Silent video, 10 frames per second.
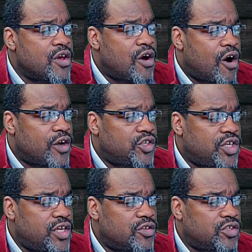RT
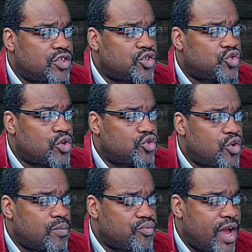looks at the
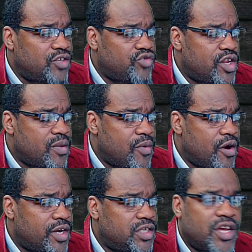short-term price trend in the
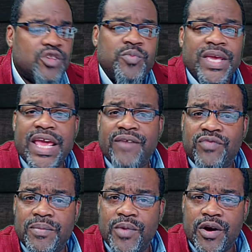market, tells me
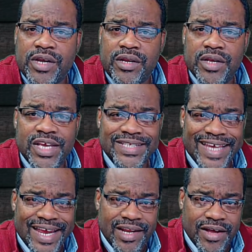if the market is
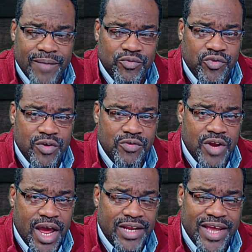in an uptrend or
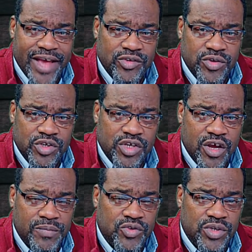not, cast on a
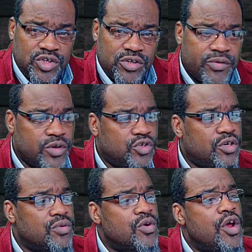scale between 0 and
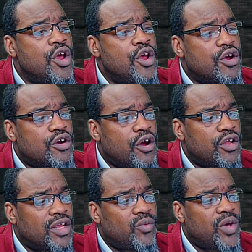2.
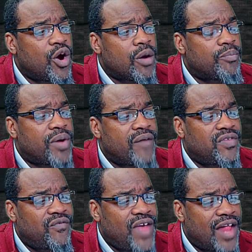Currently, we are
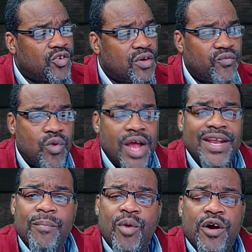above the value of
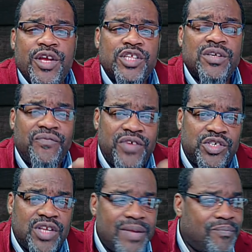1. The market is
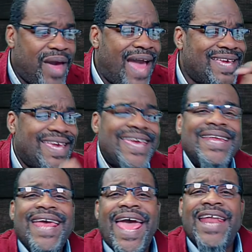officially back
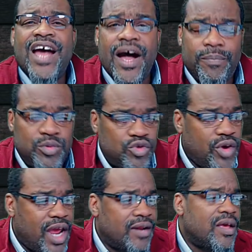in an
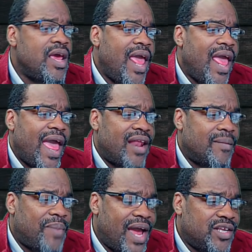uptrend. and
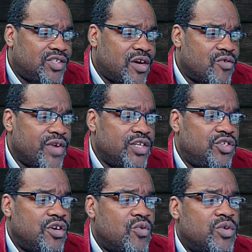the buy-to-sell
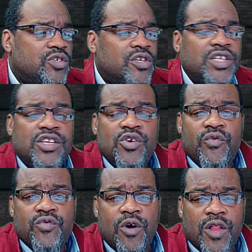ratio, which looks at the
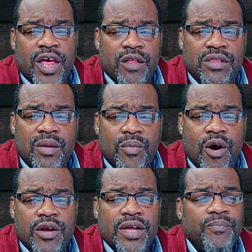overall health of the
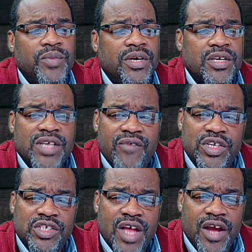market, because
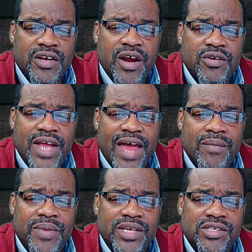every stock in our
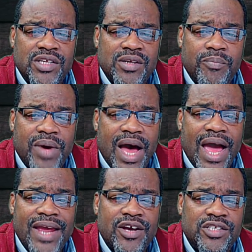database gets a
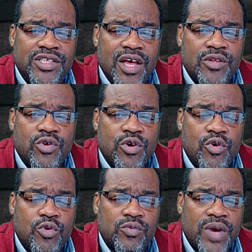buy, a sell, or a
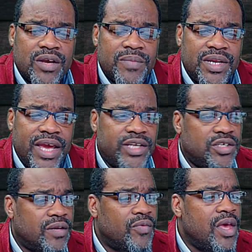hold
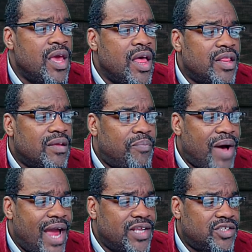recommendation. The
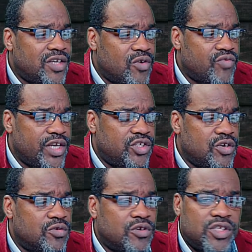buy-to-sell
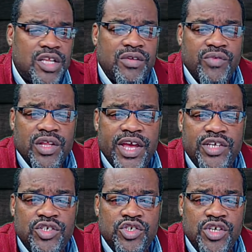ratio looks at the
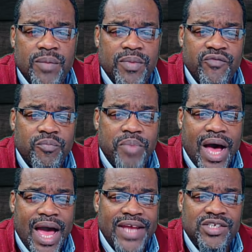relationship of
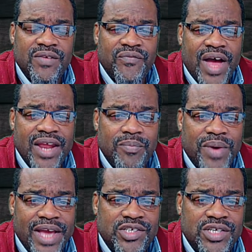buys divided
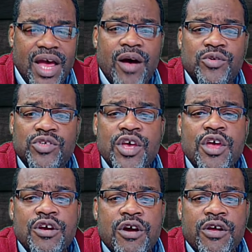by sells.
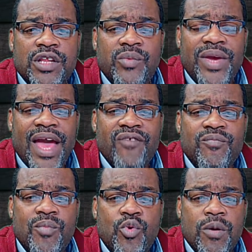Currently, we have
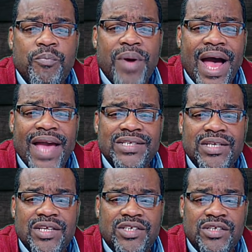more buys
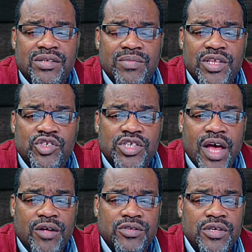in the system than
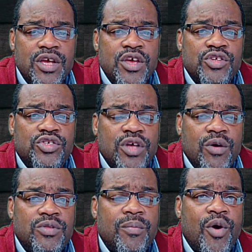sells,
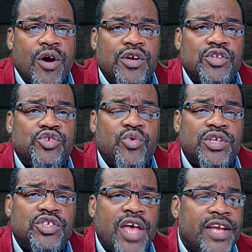so the market is
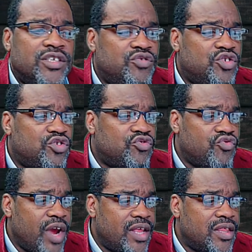showing signs of
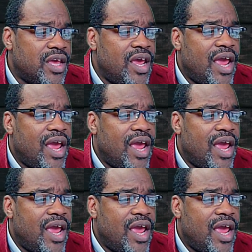strength.